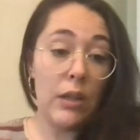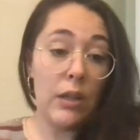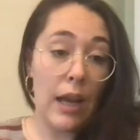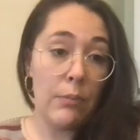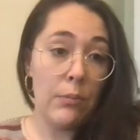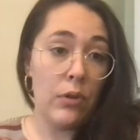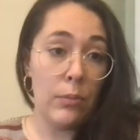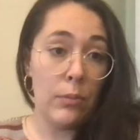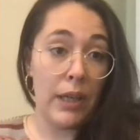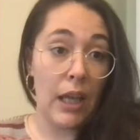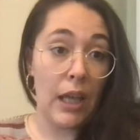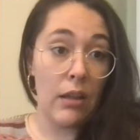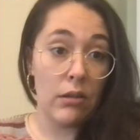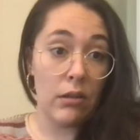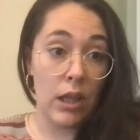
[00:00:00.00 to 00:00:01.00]
I can pull up my
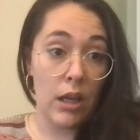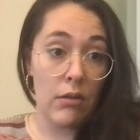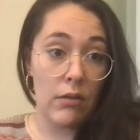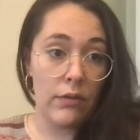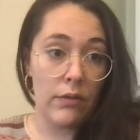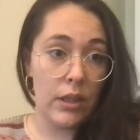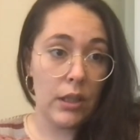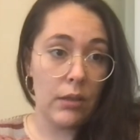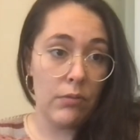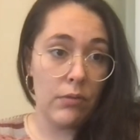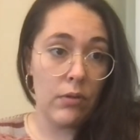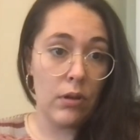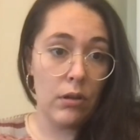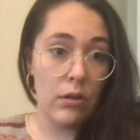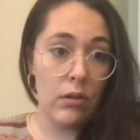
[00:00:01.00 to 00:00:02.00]
calendar now if it's
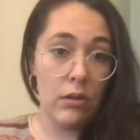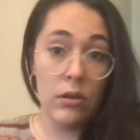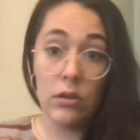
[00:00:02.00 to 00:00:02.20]
helpful.